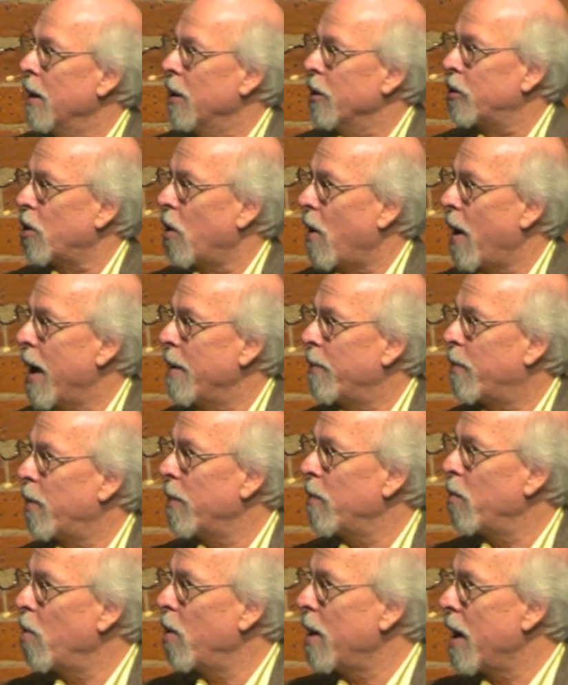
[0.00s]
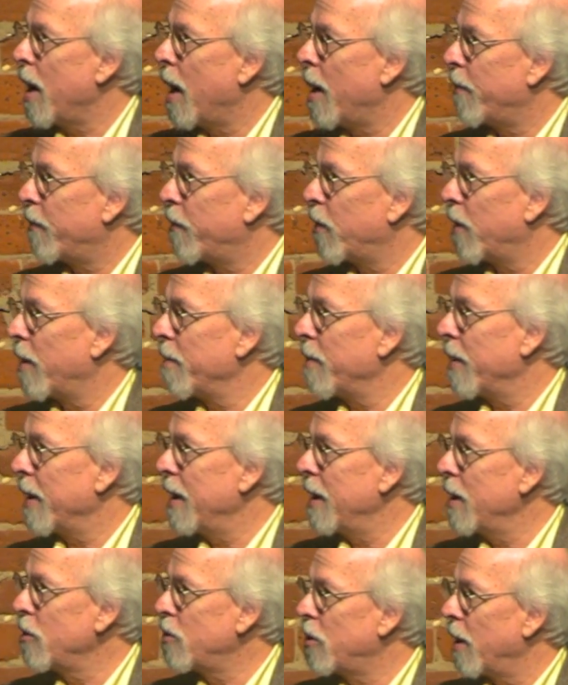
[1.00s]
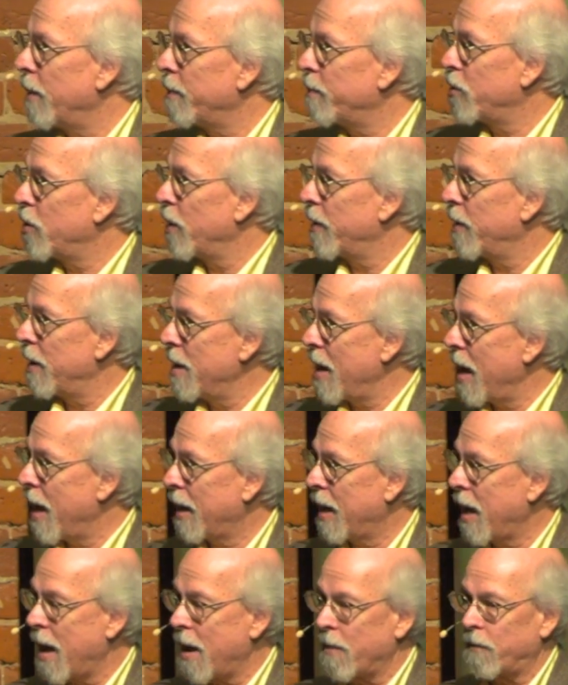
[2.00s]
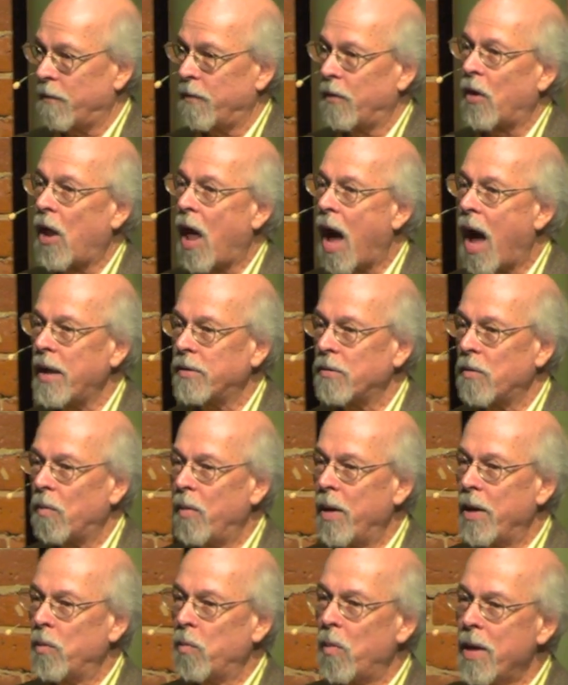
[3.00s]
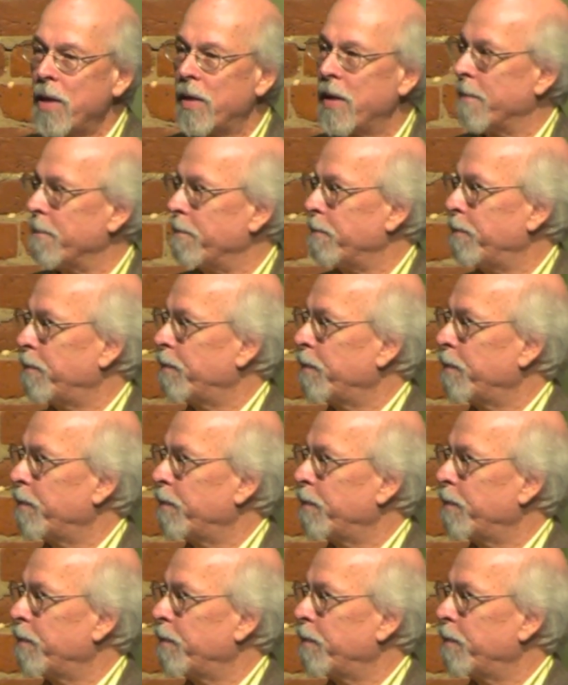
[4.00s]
So Abram went up from Egypt to the Negev. Lot went with him.